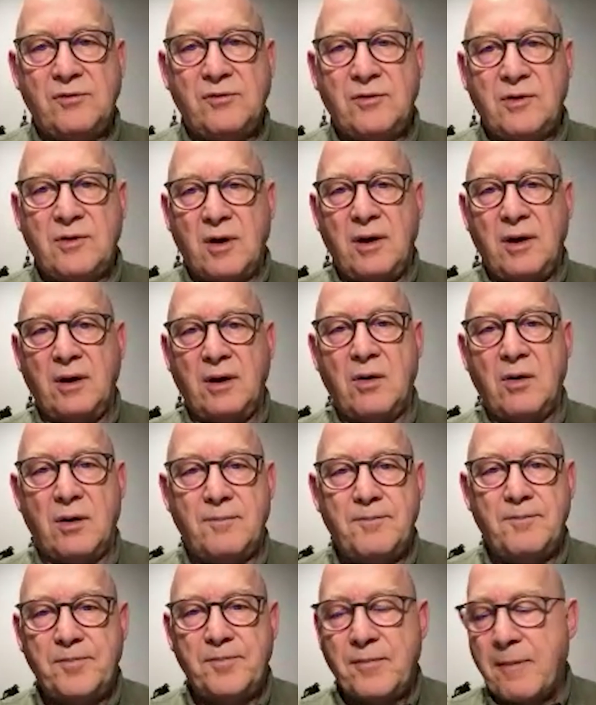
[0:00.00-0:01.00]
what's going
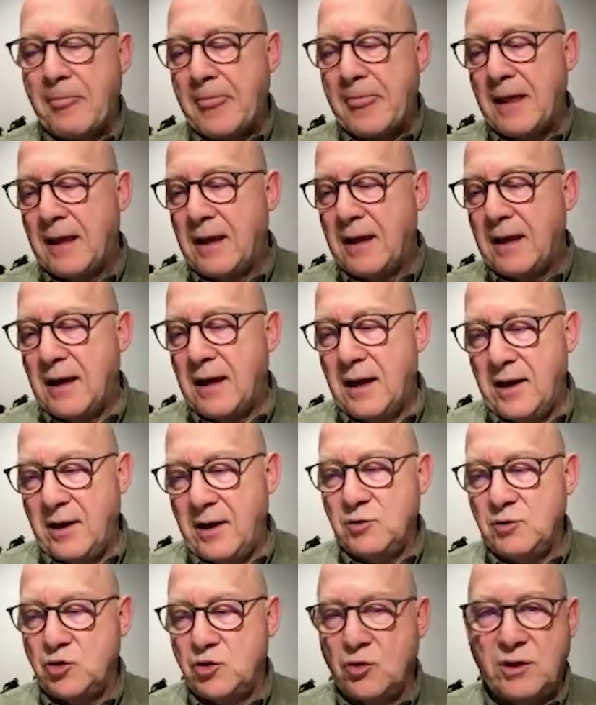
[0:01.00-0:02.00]
on. And
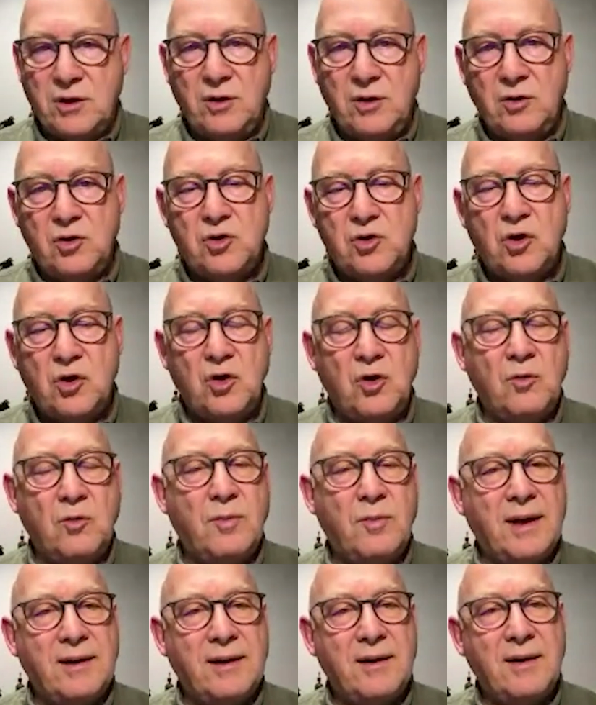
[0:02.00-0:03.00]
I'm sure that you do,
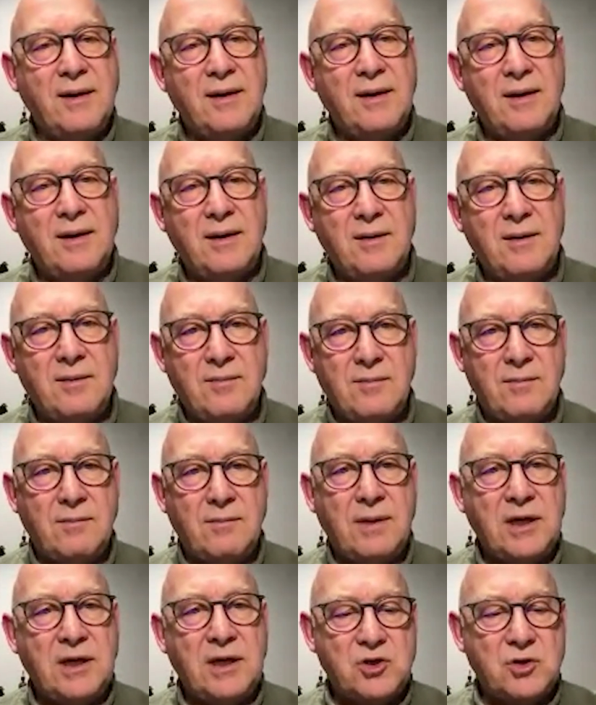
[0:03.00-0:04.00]
but
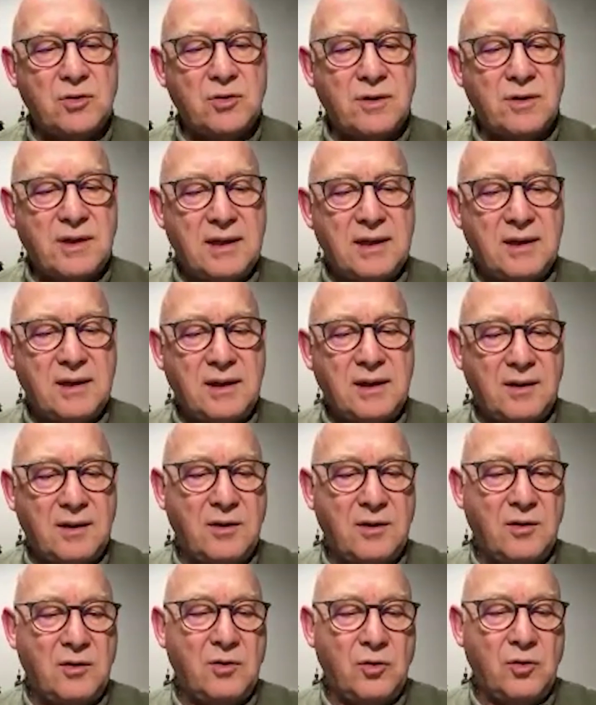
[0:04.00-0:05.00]
make sure that
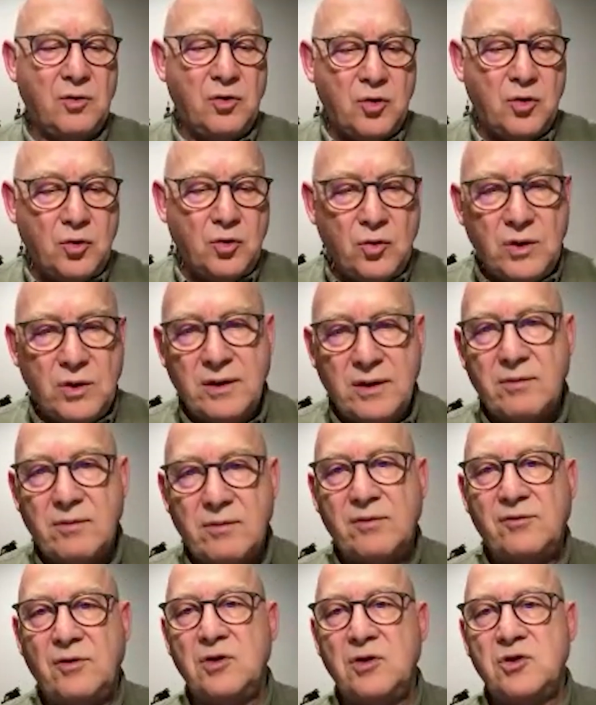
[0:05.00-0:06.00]
you're doing the
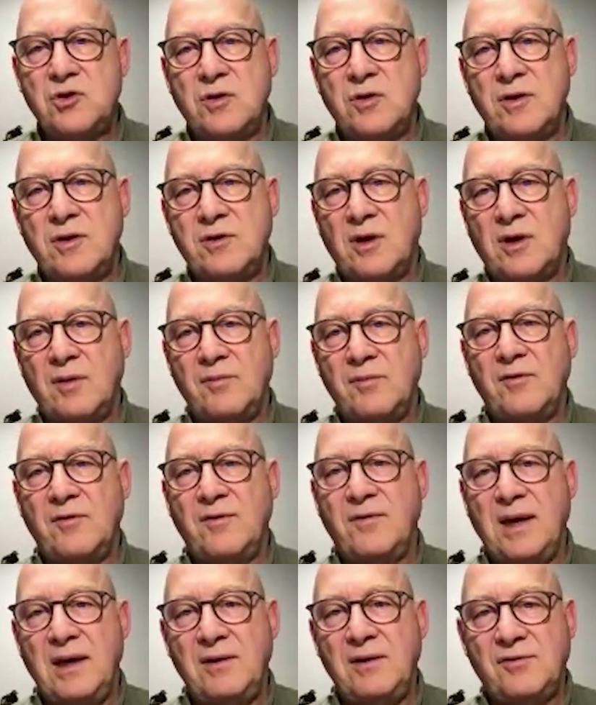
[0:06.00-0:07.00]
research on the types
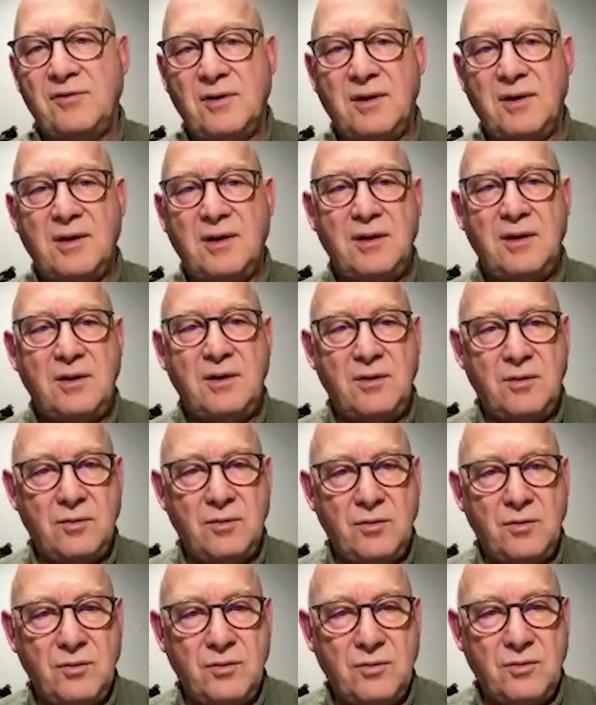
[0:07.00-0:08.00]
of cancer.
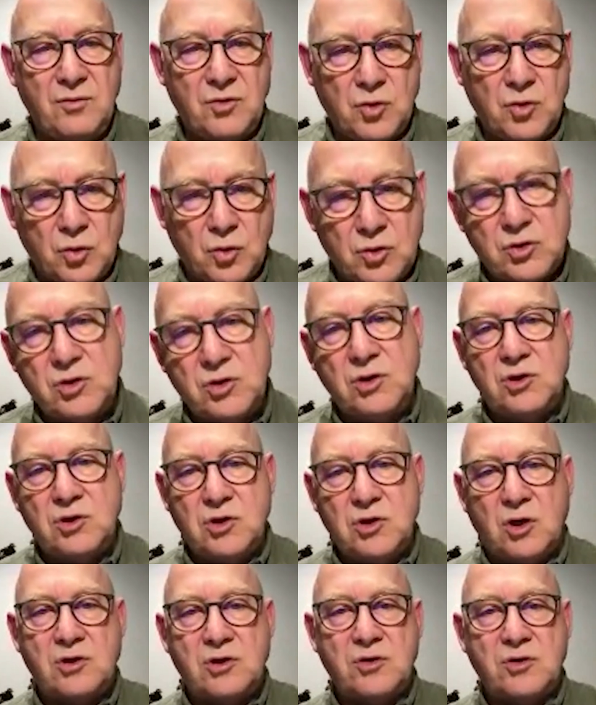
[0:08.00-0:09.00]
You talk to your
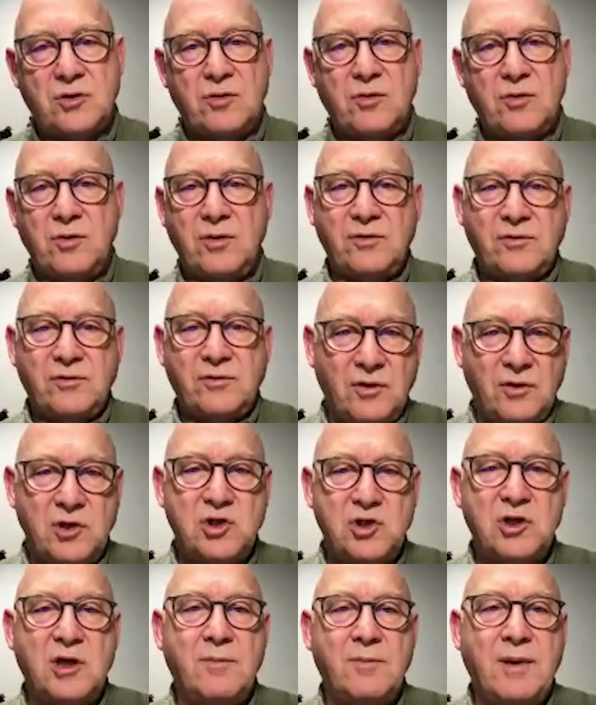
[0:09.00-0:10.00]
doctor or your
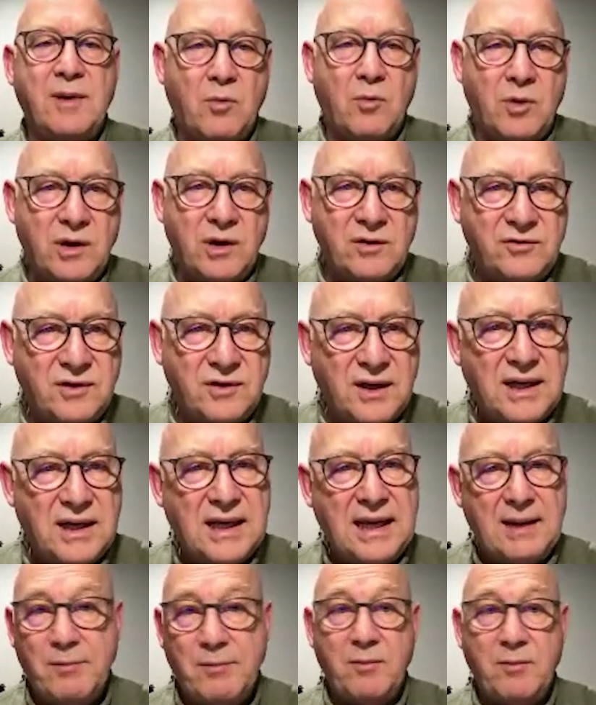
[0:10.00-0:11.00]
surgeon about what is going
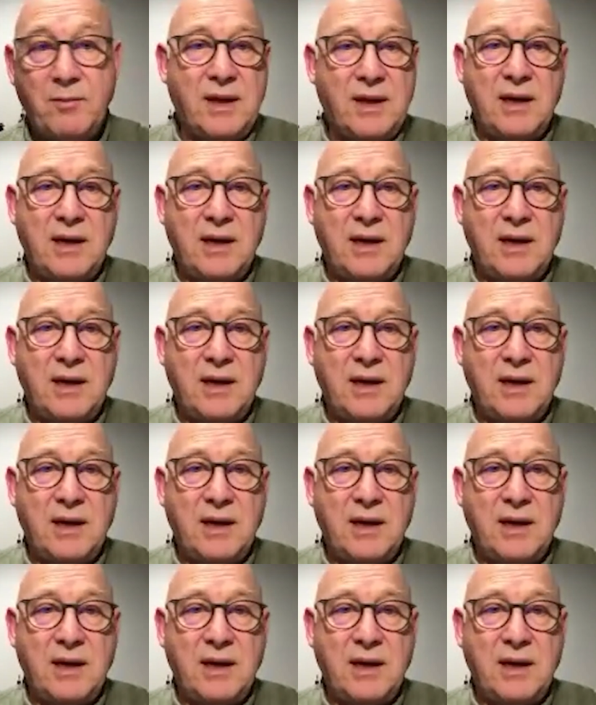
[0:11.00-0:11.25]
to happen.